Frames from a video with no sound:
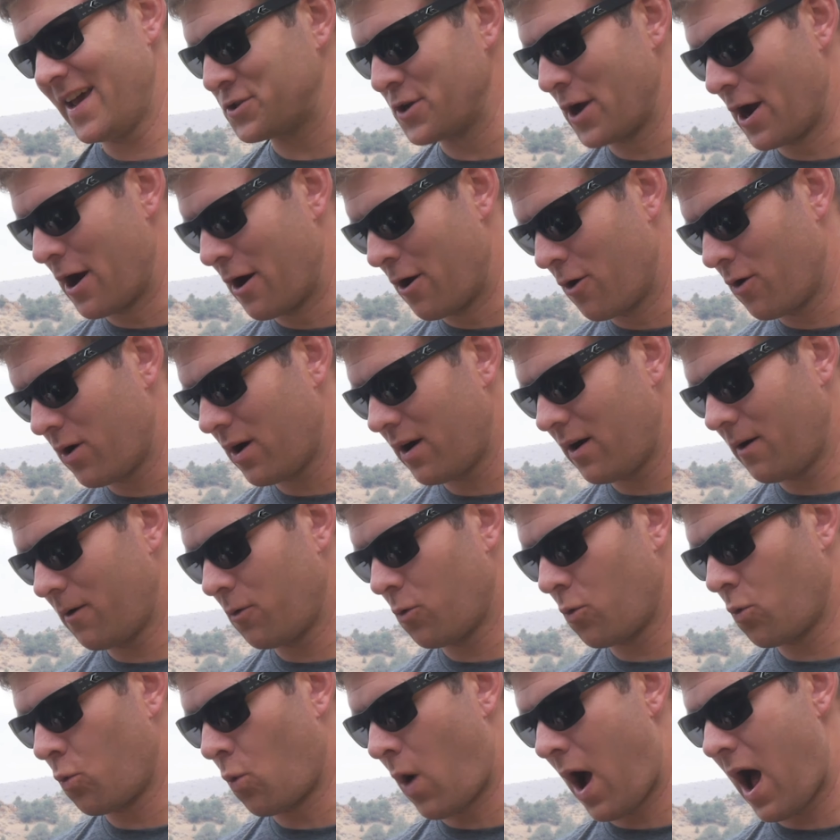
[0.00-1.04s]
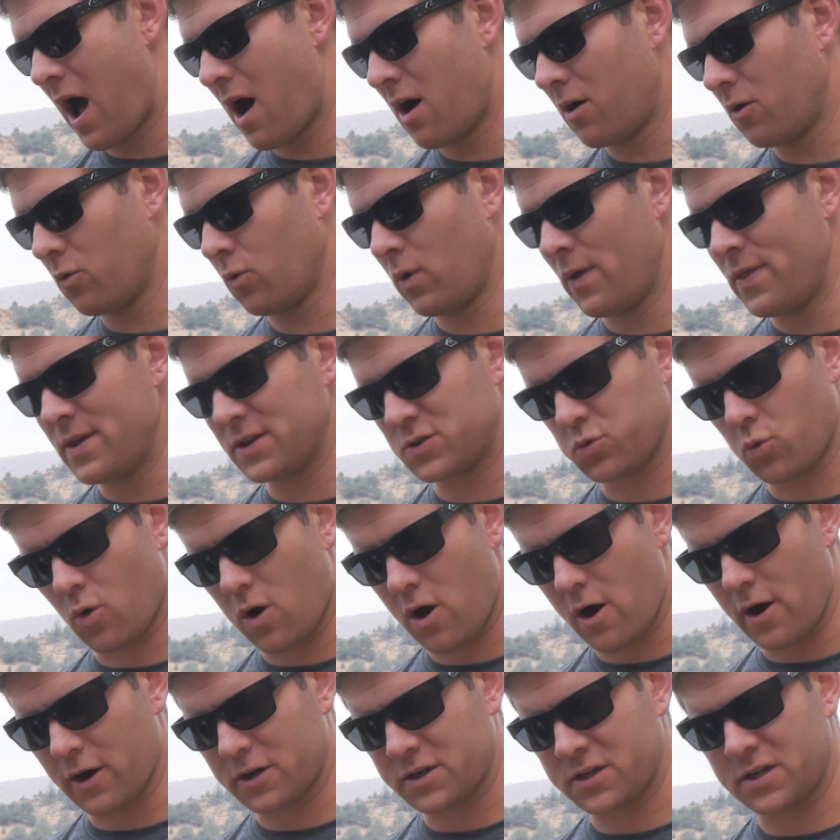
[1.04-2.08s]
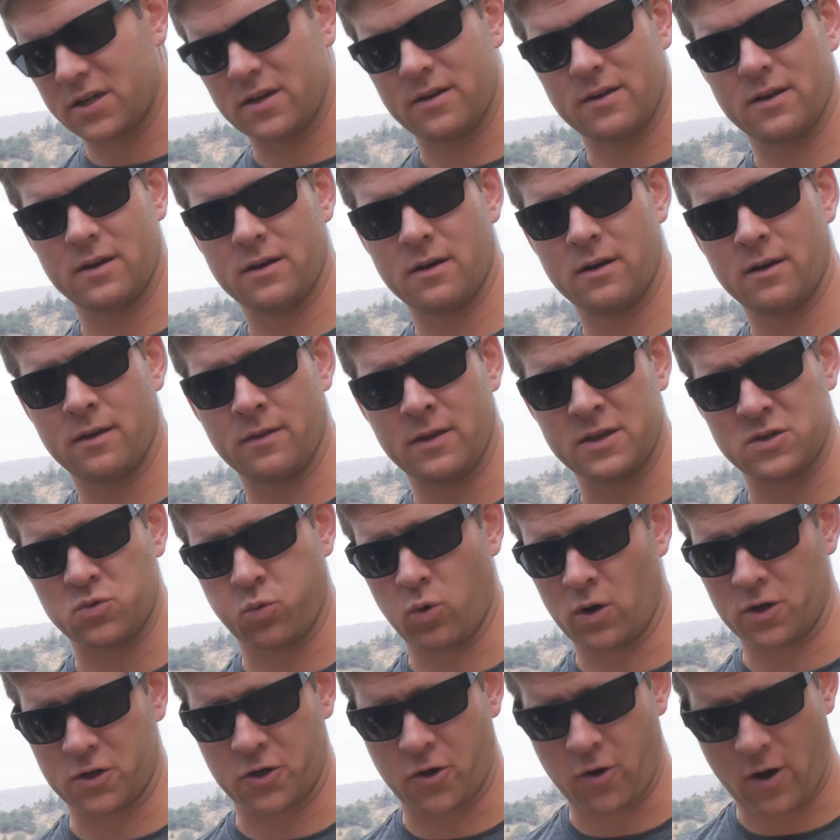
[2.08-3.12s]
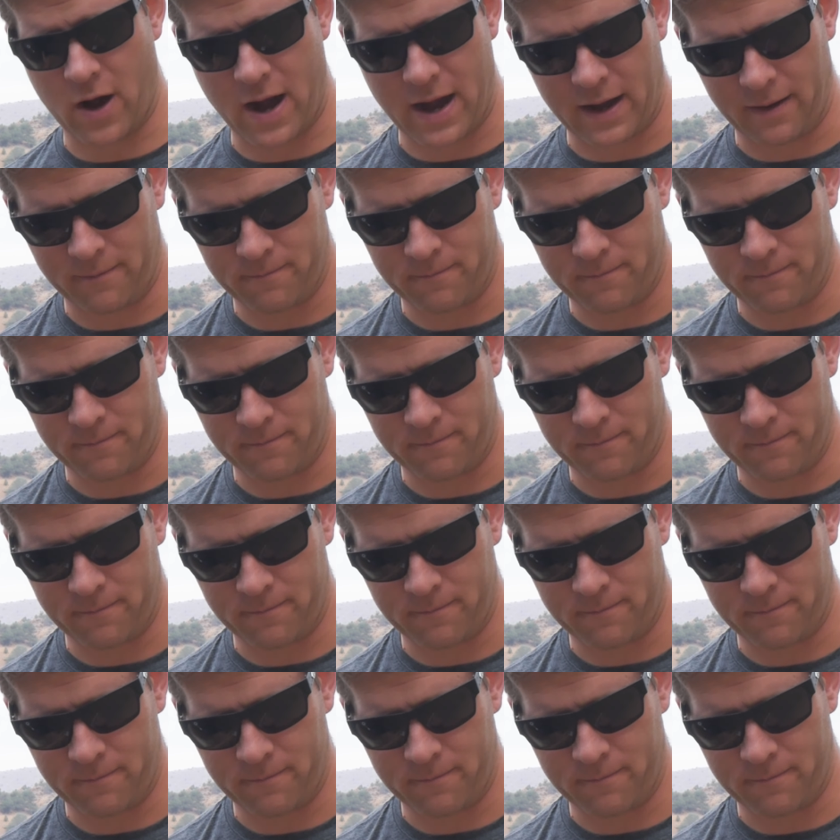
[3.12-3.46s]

So when this worked great.